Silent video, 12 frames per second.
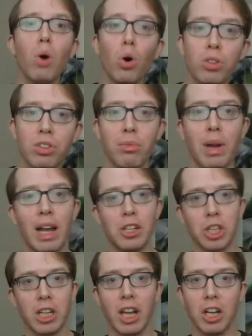most of my
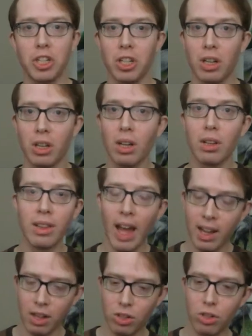education.
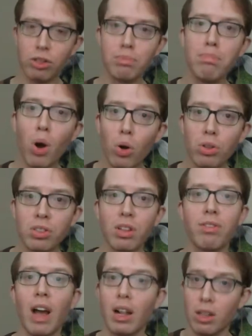That includes most
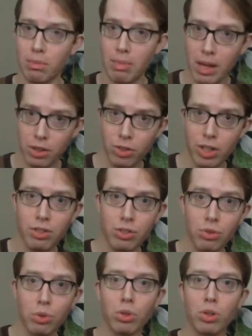of elementary
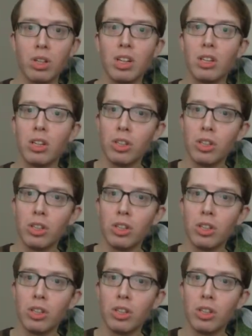school,